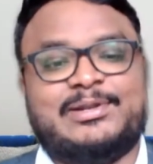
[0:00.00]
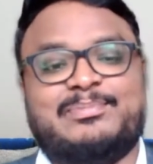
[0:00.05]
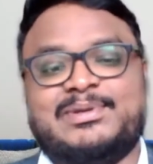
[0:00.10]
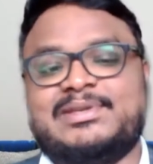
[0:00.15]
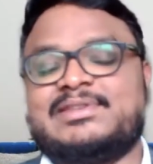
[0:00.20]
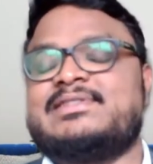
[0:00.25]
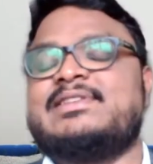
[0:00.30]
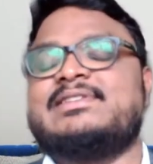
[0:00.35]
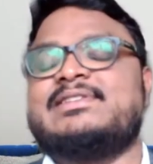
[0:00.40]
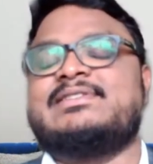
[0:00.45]

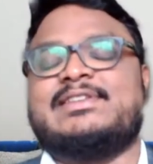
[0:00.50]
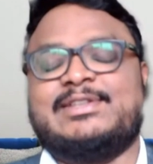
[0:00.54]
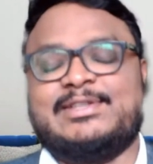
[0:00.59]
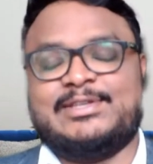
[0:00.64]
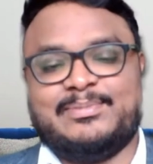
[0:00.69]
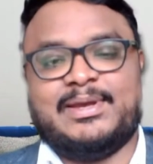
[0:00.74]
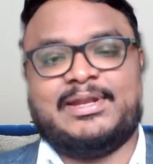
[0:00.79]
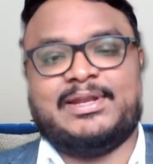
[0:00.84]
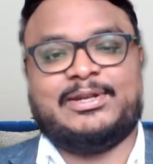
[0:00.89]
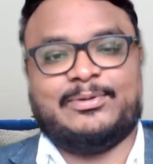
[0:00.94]
business
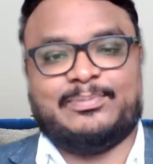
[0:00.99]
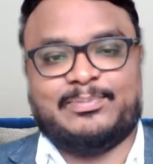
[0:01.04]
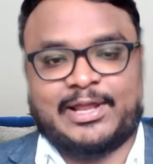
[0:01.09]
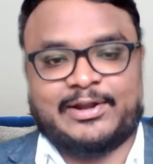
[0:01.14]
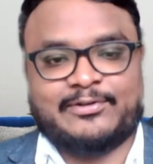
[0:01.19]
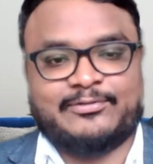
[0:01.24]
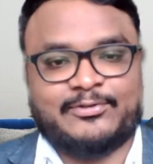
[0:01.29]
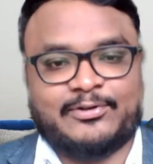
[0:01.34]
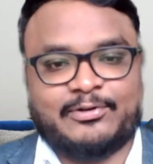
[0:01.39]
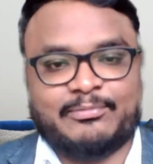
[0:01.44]
incubator
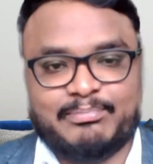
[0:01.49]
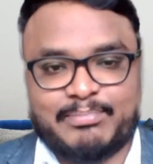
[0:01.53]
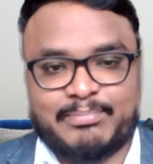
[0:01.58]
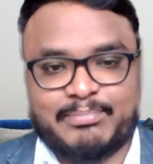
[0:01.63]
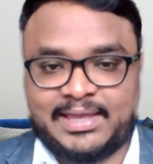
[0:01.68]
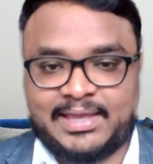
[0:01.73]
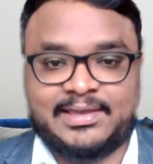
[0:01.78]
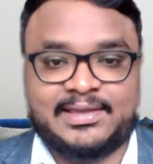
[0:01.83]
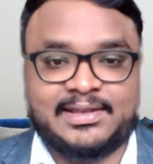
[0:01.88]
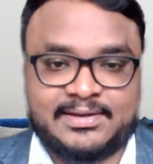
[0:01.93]
platform
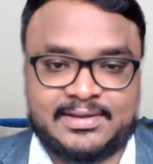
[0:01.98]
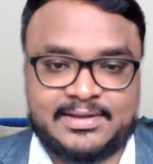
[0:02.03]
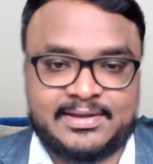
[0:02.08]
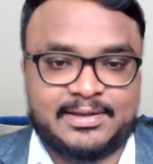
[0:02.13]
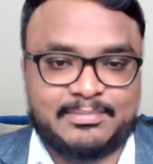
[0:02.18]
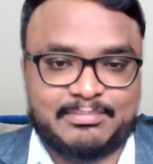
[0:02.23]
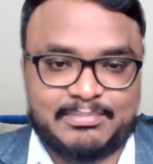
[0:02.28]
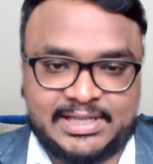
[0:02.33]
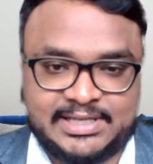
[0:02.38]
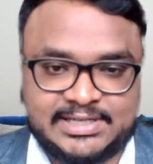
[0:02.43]
back in here
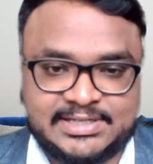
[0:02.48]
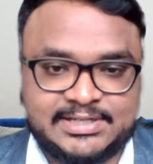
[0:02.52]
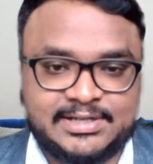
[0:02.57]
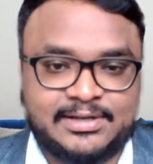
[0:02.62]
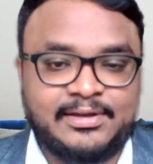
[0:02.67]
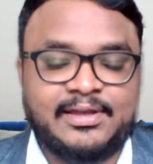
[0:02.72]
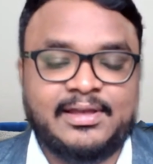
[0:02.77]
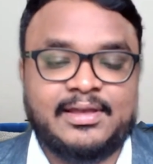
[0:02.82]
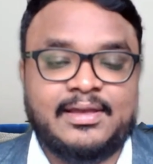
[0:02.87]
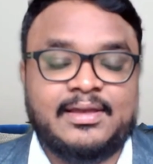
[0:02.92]
in Malaysia,
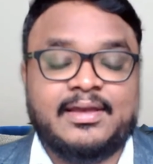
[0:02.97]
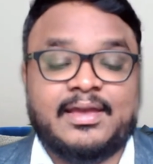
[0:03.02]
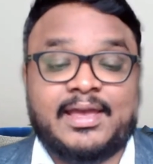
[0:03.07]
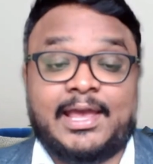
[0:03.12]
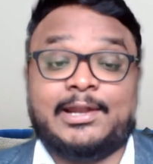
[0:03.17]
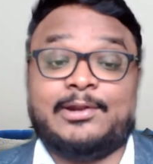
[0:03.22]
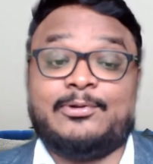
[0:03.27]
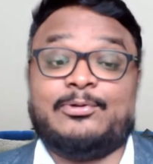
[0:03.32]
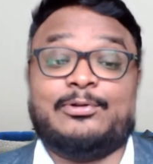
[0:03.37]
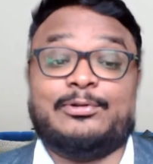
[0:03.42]

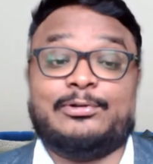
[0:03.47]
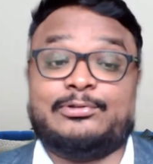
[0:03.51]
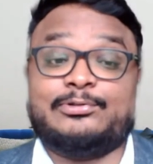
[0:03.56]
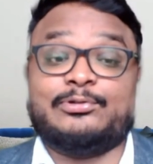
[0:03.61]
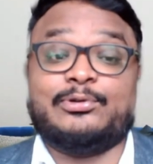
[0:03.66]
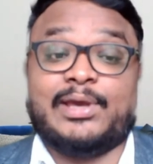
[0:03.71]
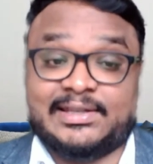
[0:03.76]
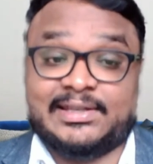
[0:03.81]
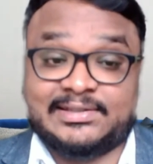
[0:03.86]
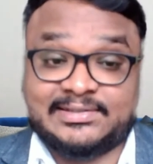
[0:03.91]
and also
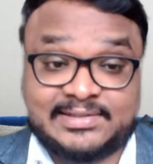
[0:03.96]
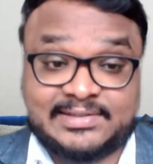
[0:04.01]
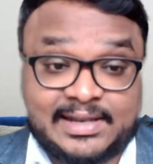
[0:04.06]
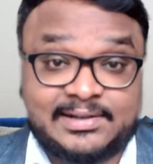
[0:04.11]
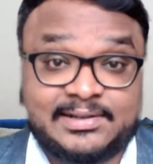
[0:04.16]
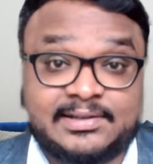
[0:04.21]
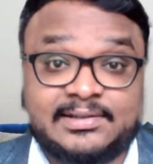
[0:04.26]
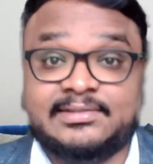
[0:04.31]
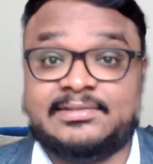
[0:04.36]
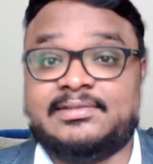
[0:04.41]

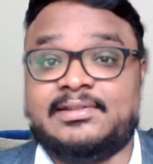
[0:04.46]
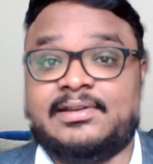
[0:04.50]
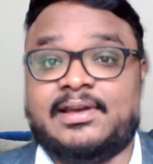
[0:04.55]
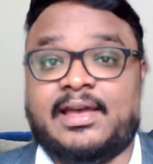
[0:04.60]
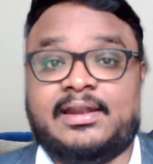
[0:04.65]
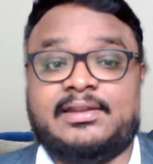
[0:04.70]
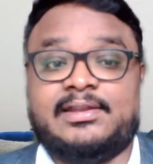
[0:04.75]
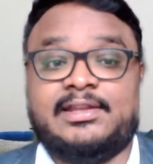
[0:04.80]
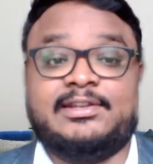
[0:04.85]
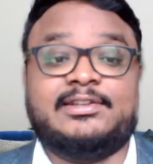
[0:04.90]
Ascendance, an
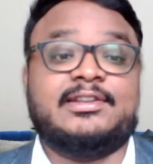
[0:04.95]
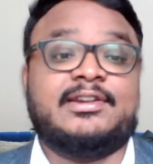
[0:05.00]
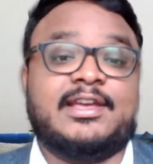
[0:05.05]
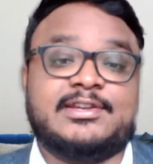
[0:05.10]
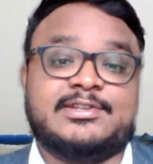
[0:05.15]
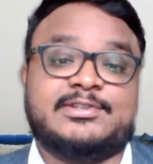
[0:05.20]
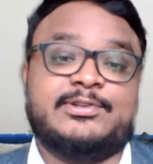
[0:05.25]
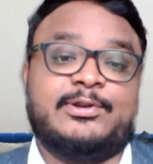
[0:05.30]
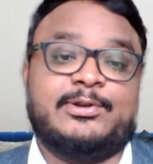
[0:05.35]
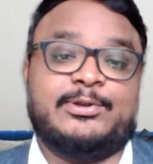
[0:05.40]

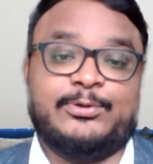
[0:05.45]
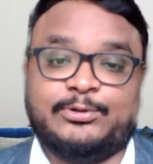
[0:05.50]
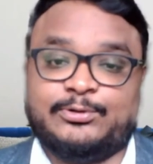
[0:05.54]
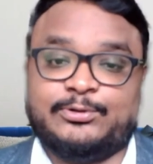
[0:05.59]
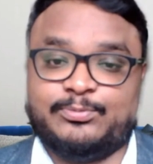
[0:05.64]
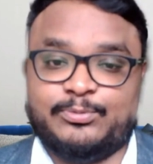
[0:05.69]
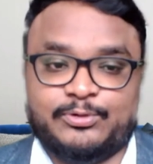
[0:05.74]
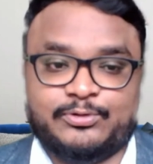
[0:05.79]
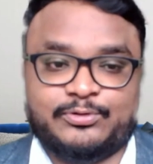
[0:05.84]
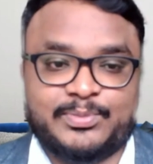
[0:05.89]
international youth
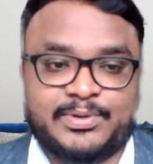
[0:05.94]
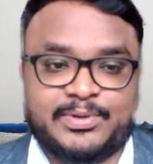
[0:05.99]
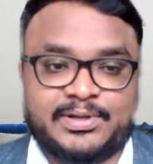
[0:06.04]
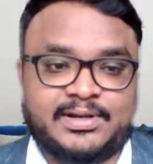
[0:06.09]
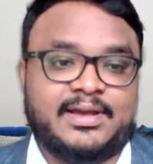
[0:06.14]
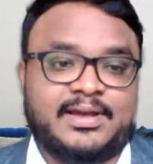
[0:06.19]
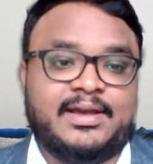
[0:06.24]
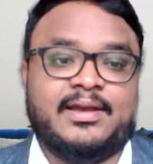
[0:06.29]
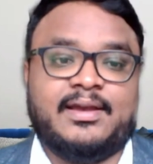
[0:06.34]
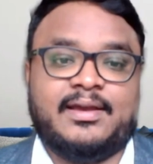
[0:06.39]
movement
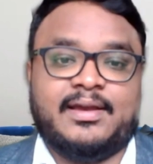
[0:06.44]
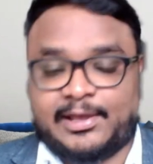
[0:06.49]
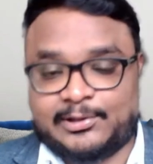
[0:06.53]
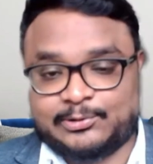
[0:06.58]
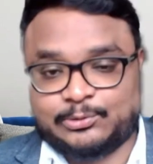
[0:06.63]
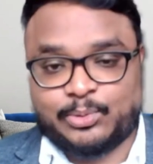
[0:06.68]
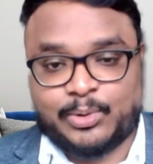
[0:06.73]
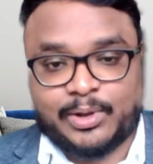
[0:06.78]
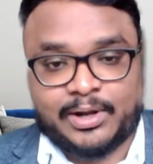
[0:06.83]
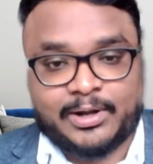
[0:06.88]
as
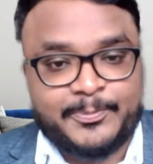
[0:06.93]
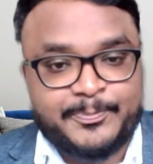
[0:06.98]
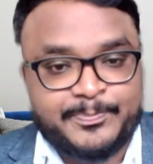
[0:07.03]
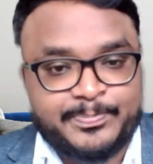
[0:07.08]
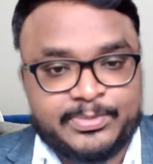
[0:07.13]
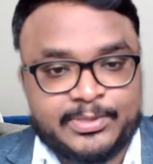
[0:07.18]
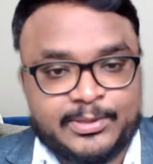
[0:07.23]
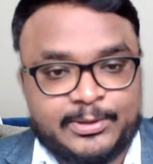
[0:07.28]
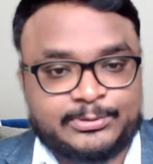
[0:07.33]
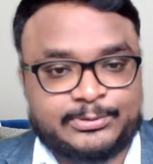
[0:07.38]
well.
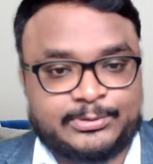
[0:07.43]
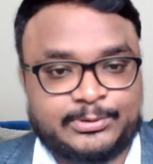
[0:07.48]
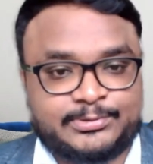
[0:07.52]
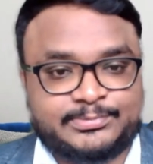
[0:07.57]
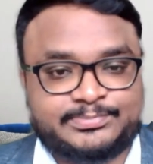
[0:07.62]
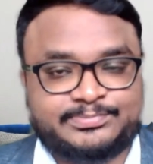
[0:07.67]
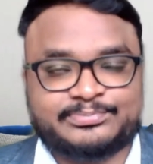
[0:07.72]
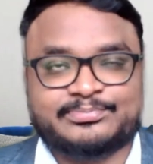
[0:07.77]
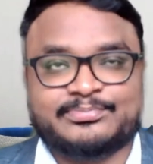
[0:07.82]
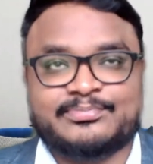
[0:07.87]
So
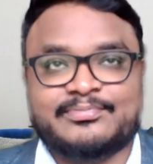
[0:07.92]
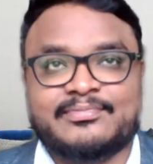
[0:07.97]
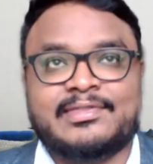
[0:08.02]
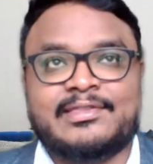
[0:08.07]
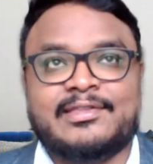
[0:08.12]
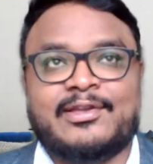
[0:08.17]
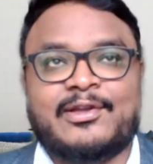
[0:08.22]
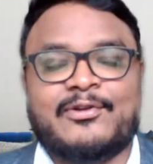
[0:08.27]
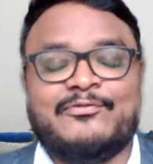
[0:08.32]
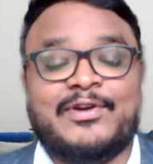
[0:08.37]

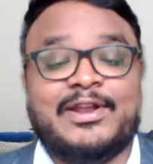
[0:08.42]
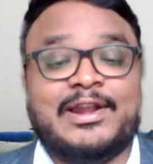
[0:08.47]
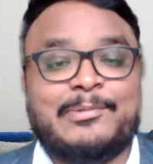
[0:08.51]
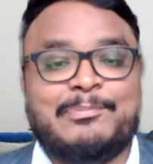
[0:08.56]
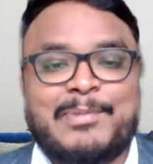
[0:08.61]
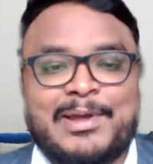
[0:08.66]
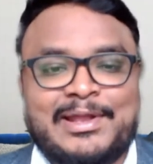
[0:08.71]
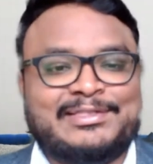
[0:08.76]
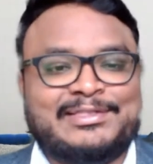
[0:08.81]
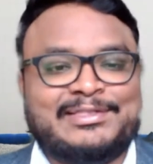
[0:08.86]
when I met
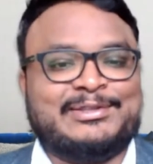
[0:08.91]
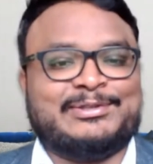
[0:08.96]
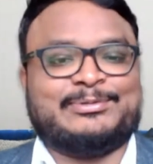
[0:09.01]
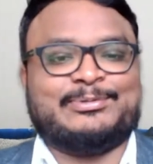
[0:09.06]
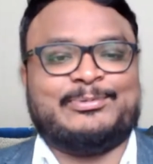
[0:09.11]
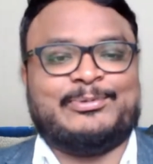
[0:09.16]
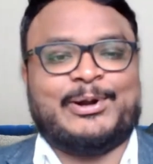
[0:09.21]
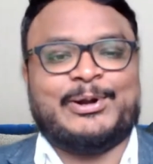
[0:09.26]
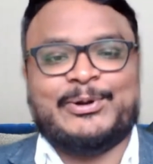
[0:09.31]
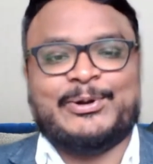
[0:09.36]
these
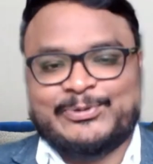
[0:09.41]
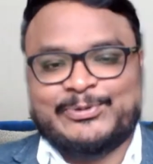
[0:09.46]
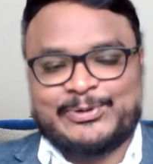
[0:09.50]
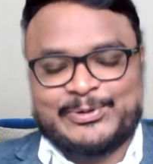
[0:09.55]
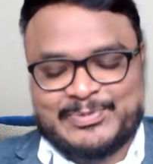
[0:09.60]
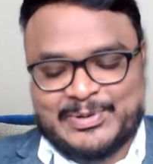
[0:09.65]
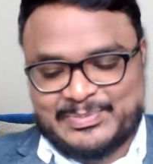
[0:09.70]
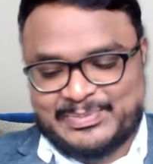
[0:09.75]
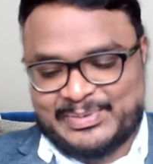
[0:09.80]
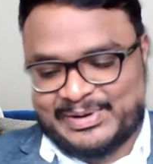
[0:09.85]
wonderful
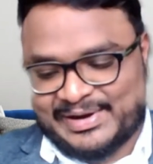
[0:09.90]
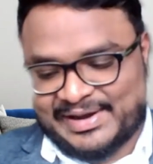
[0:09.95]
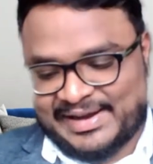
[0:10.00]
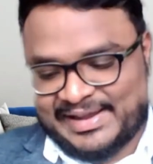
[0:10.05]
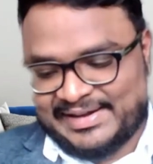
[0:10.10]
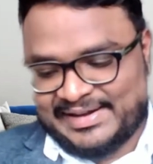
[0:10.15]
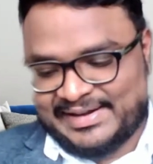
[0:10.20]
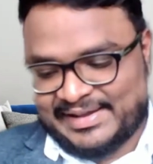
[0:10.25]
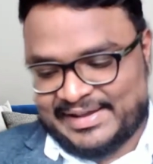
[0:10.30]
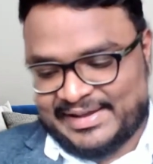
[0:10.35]
people, right,
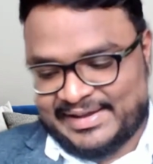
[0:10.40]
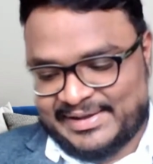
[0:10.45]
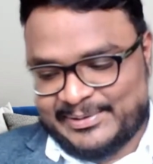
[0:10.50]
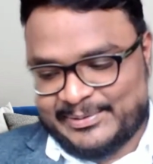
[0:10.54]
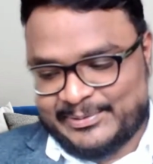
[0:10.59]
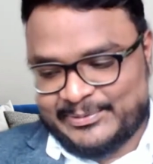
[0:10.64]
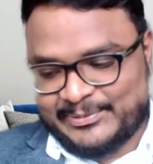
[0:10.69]
uh,